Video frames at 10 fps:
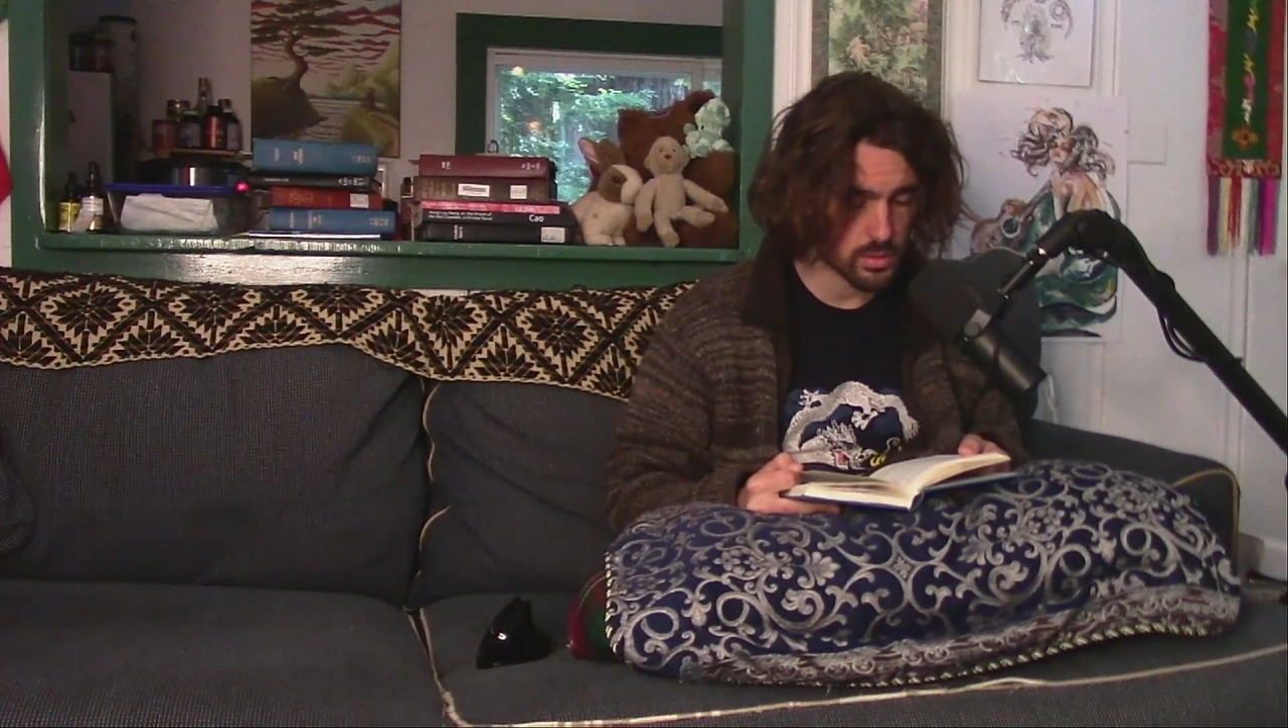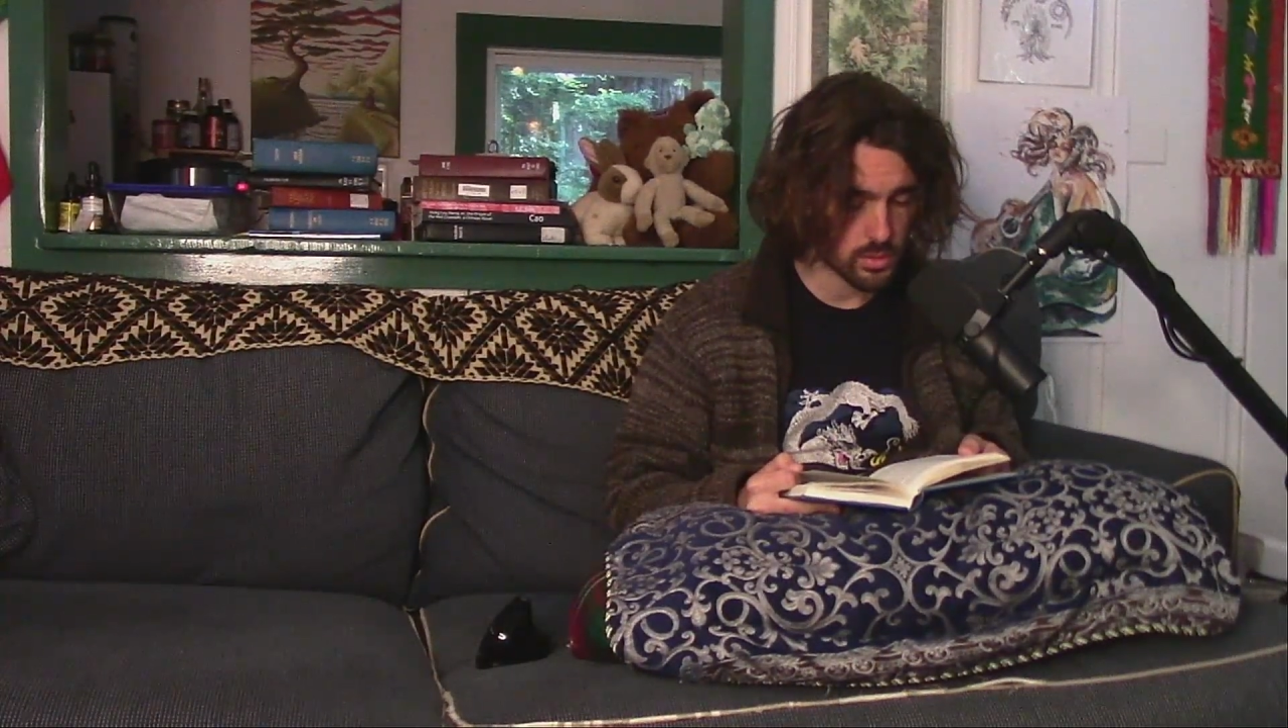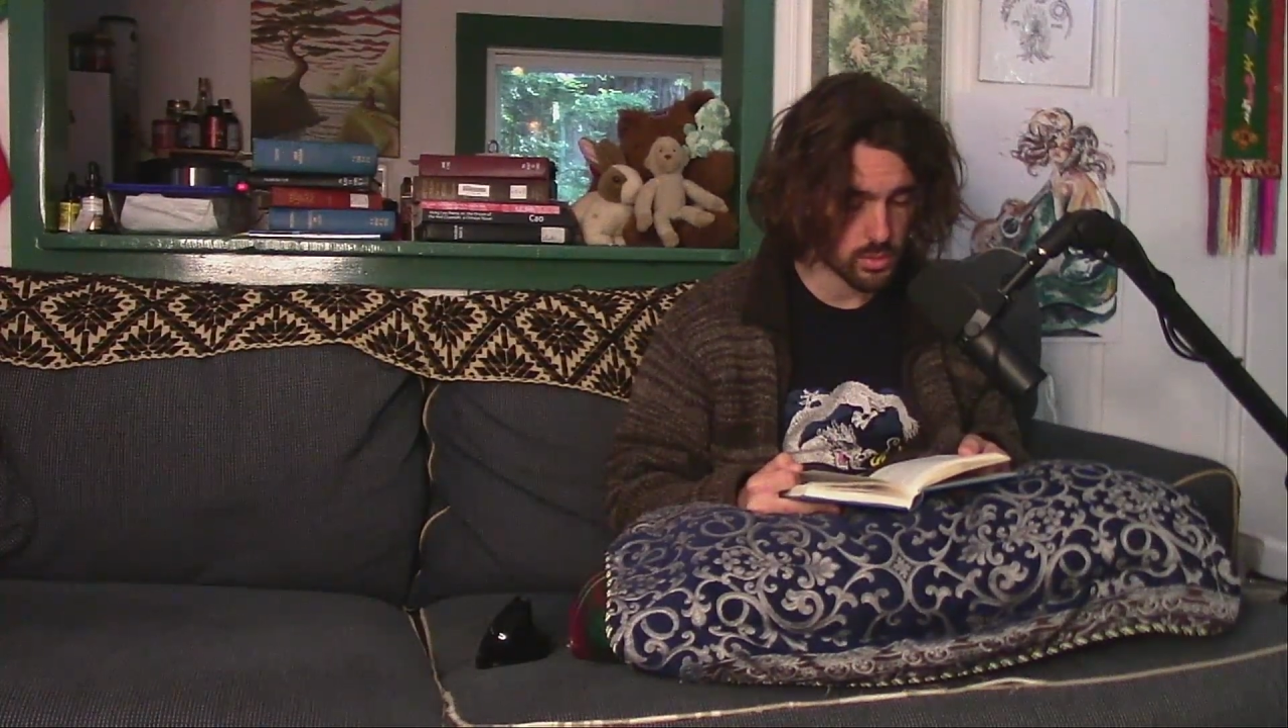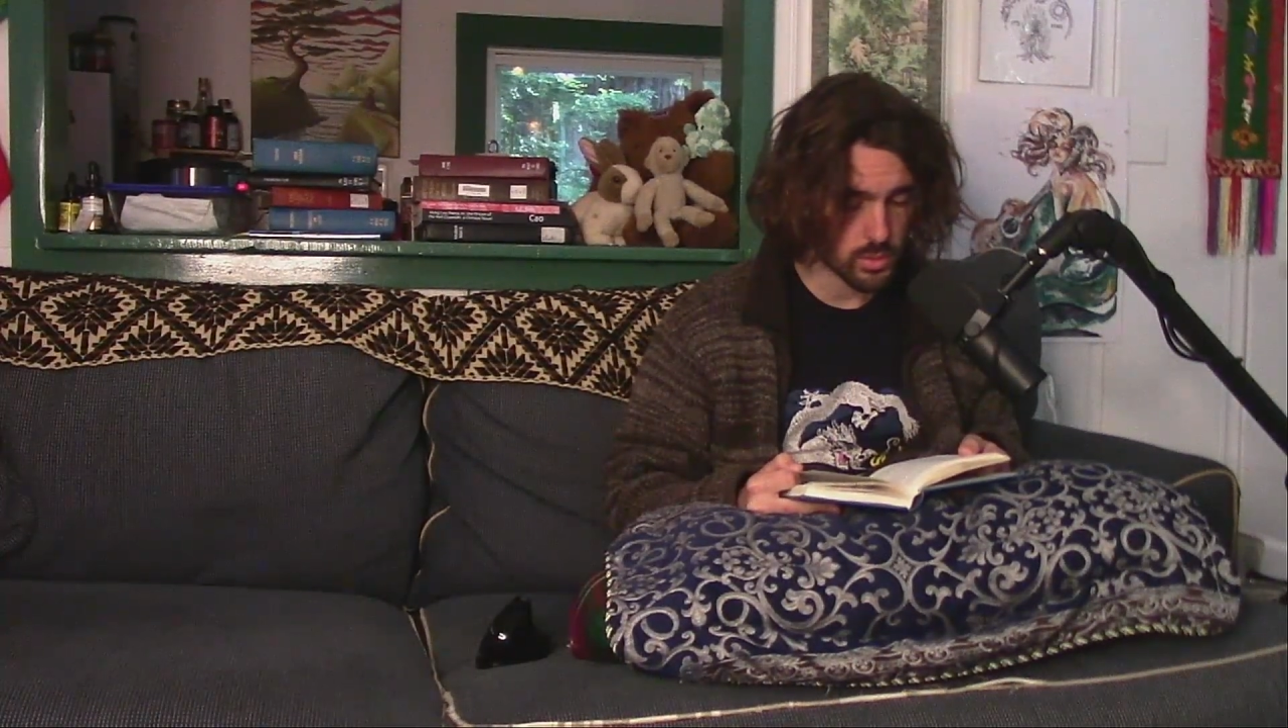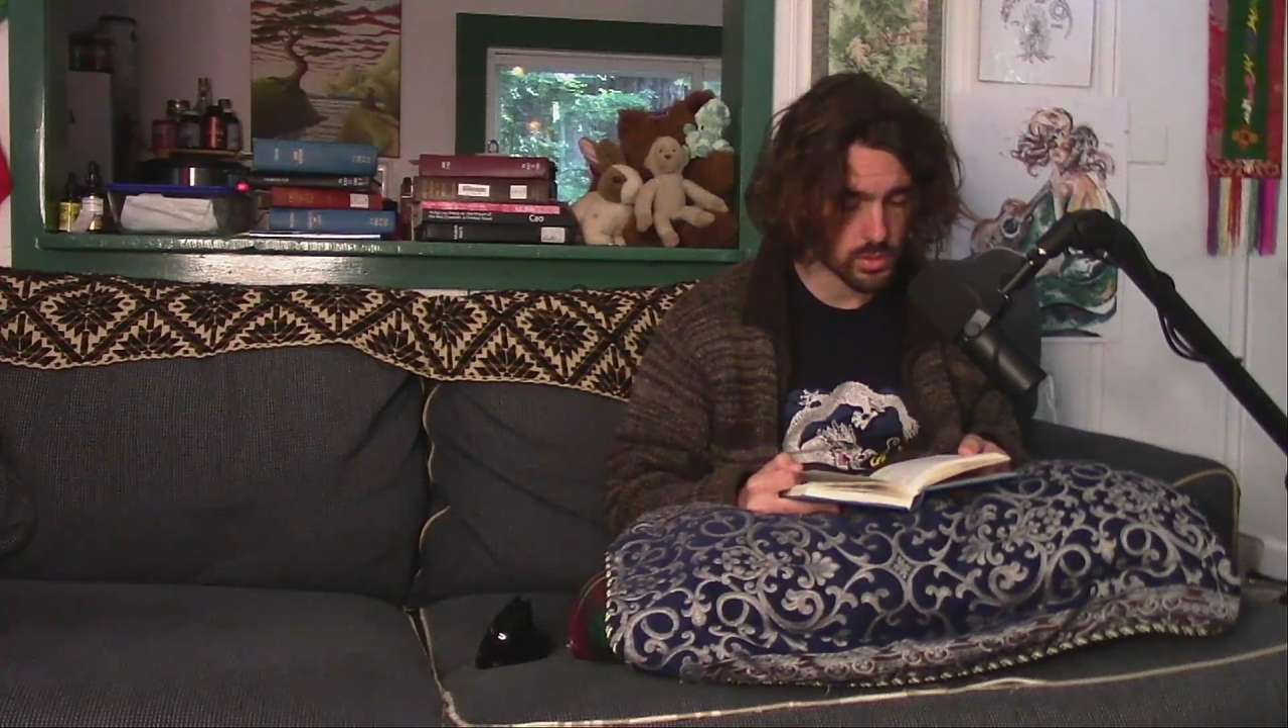
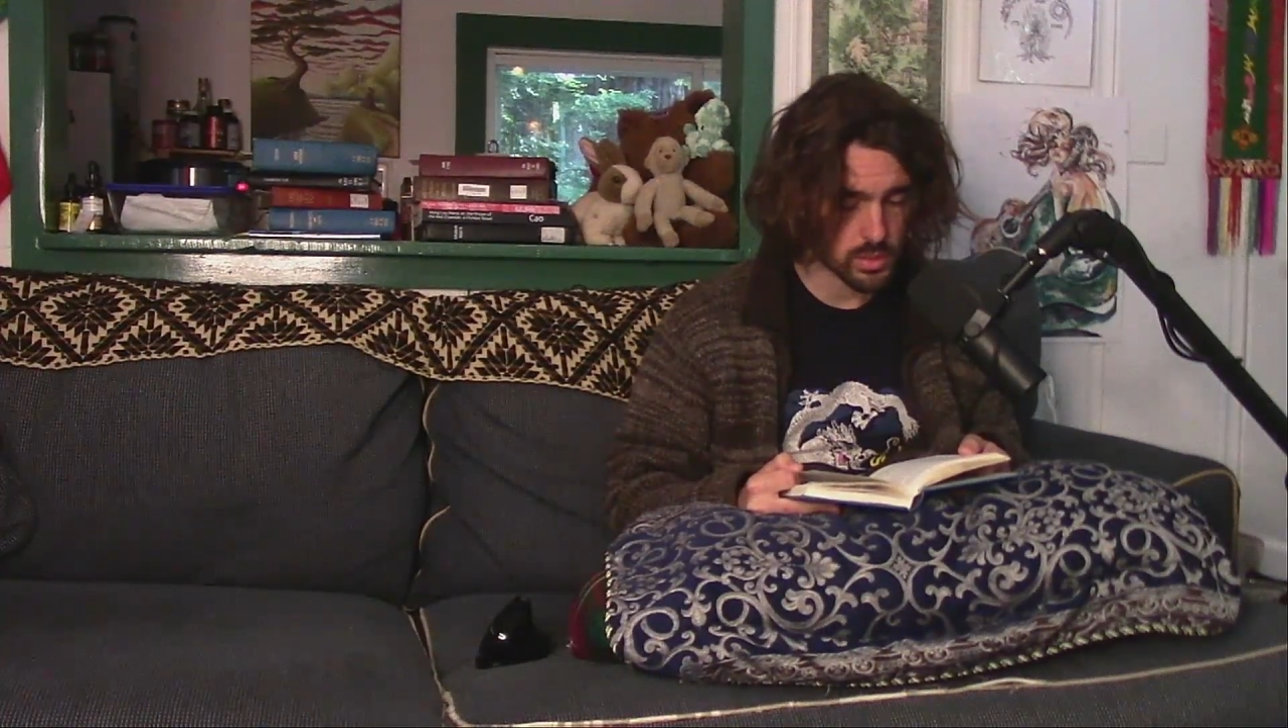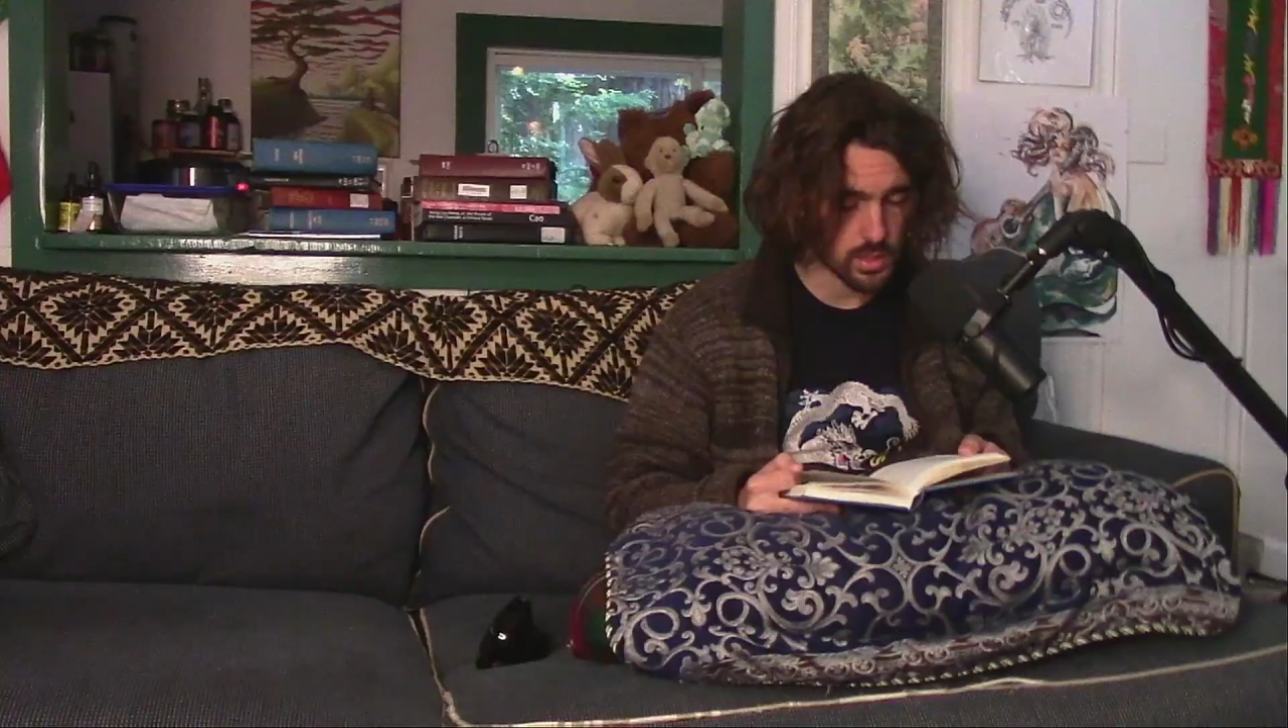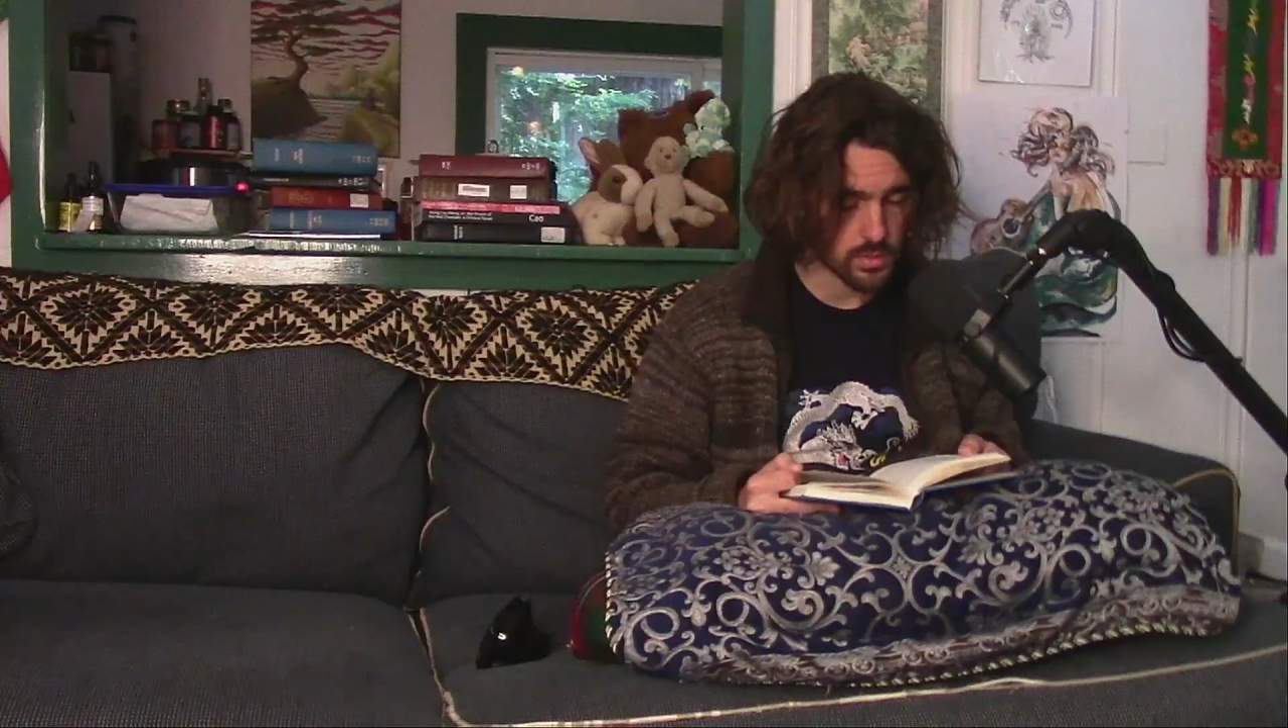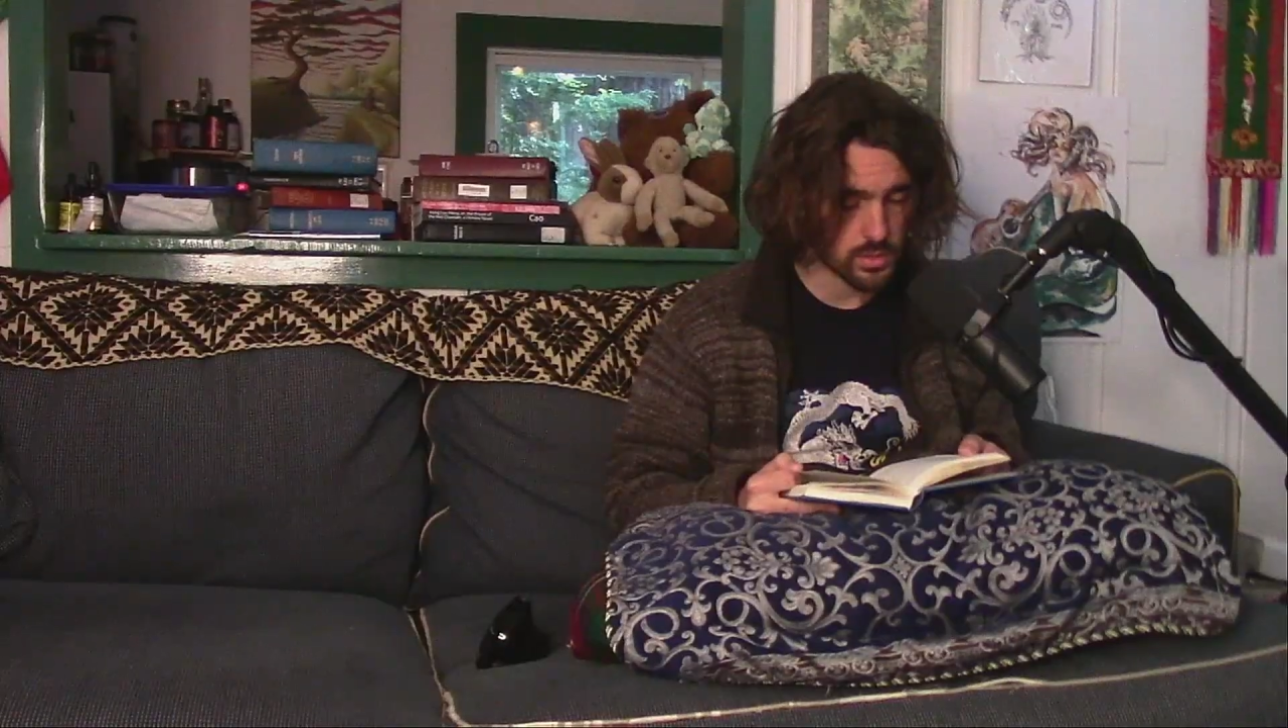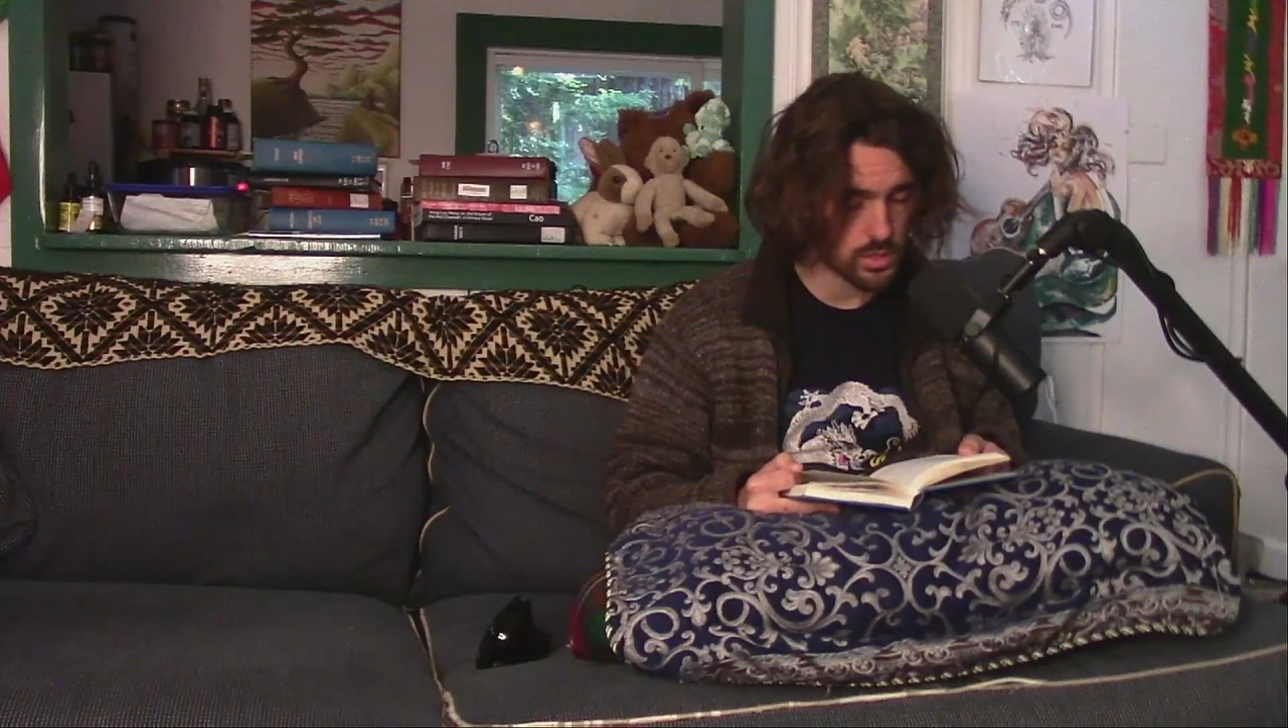do ourselves the